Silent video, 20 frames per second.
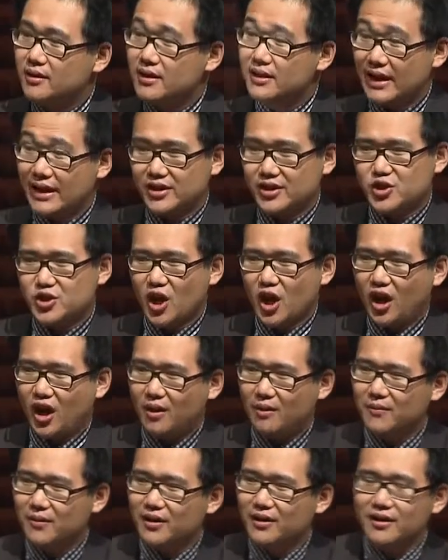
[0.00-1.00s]
Get a
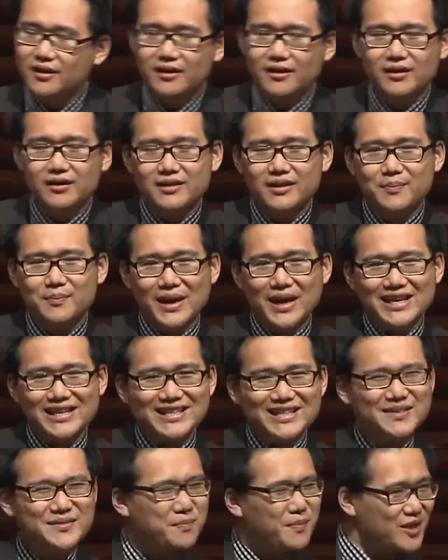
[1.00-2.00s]
job that
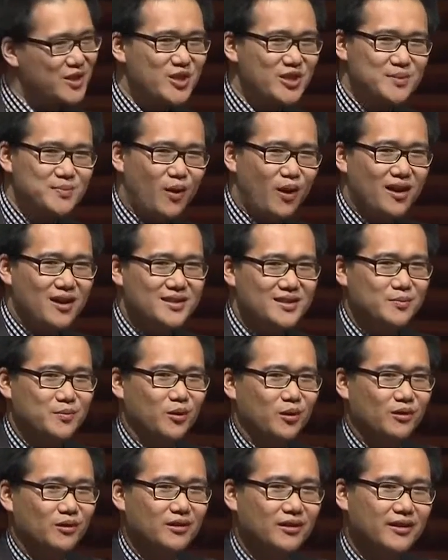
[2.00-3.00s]
pays as much as
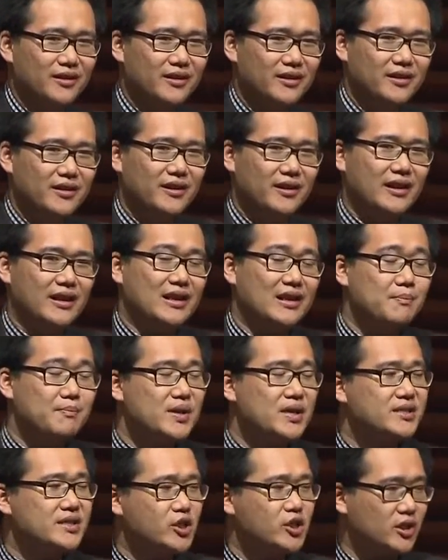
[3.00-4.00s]
possible in a
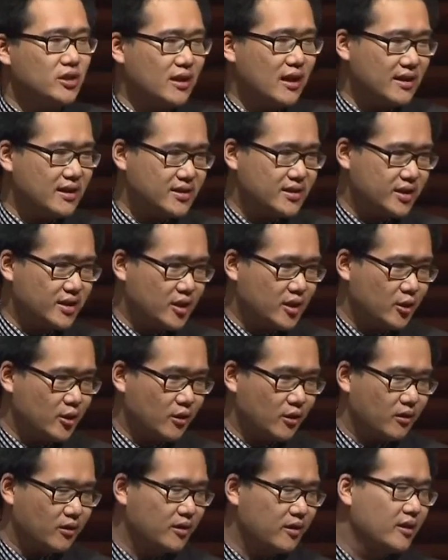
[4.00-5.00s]
position that is
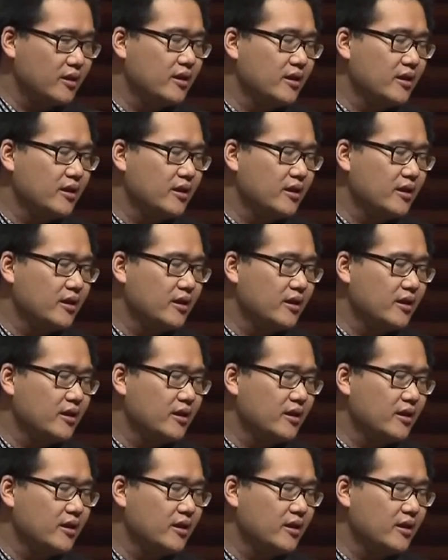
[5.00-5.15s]
secure,